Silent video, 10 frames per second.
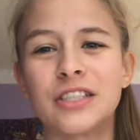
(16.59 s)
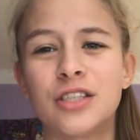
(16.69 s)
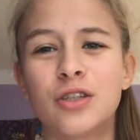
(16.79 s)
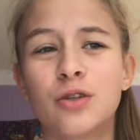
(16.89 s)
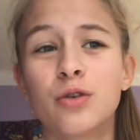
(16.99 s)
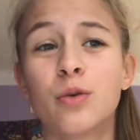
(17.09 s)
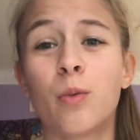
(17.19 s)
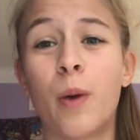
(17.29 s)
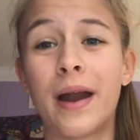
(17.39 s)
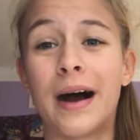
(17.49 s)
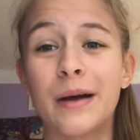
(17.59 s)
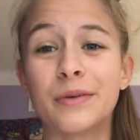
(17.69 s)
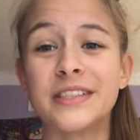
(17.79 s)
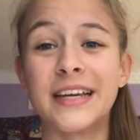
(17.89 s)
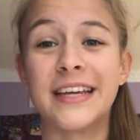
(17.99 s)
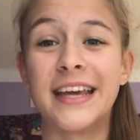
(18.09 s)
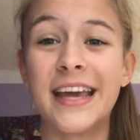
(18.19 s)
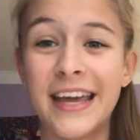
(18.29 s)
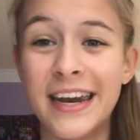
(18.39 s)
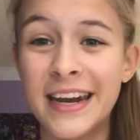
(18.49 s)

to when I was a kid and